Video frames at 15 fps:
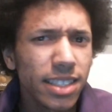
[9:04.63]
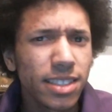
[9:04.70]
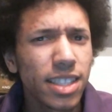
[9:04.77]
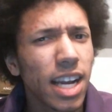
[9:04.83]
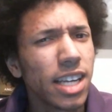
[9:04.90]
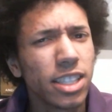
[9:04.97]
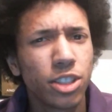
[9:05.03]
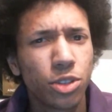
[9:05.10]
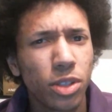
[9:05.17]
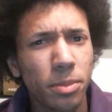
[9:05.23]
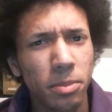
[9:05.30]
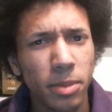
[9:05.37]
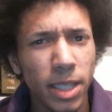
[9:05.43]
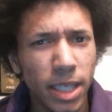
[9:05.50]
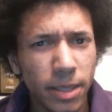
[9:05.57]
kind of
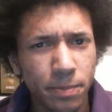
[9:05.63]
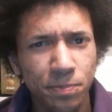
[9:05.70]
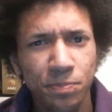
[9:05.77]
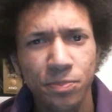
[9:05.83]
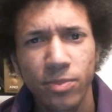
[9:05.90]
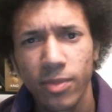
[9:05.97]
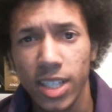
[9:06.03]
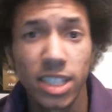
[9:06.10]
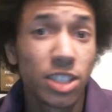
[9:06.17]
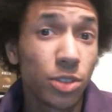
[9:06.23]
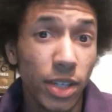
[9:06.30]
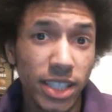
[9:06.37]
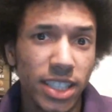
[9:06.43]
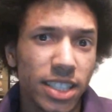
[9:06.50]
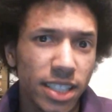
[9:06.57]
tripped me up. So
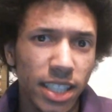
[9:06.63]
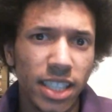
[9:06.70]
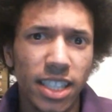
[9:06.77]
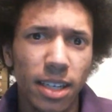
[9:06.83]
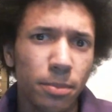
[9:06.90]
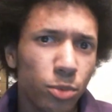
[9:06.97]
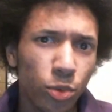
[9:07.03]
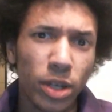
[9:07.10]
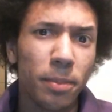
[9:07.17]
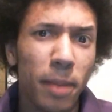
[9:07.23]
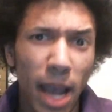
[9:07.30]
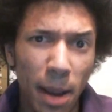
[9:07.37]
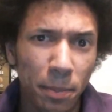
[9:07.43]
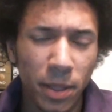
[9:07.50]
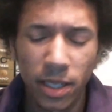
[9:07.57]
I just ended up
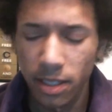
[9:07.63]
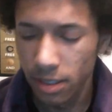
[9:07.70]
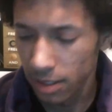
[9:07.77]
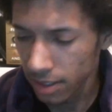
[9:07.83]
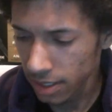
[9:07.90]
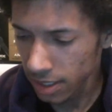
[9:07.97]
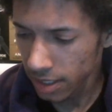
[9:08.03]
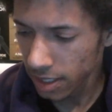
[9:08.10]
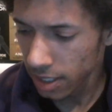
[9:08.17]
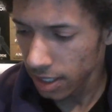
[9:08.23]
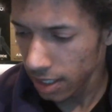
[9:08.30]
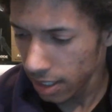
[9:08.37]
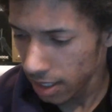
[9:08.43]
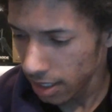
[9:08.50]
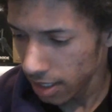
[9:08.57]
remapping.
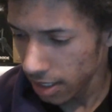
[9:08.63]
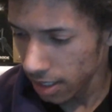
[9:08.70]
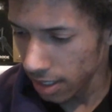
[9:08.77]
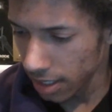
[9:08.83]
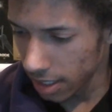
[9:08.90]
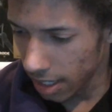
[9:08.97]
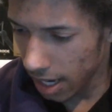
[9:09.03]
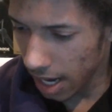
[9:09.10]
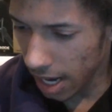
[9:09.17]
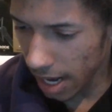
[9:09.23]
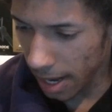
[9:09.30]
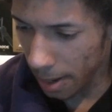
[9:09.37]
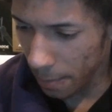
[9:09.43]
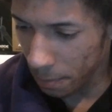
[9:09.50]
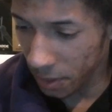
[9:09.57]

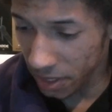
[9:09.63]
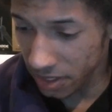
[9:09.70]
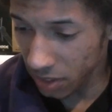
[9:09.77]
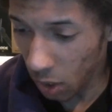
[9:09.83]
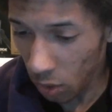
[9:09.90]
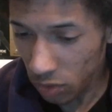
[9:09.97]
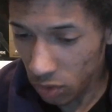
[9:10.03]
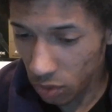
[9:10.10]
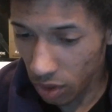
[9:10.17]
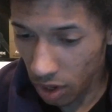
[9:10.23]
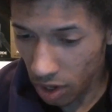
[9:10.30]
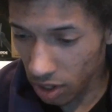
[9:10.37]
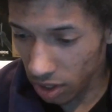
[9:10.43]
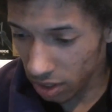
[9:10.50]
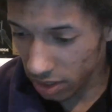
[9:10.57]
But
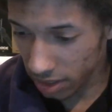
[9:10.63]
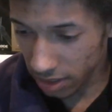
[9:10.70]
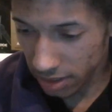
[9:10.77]
overall,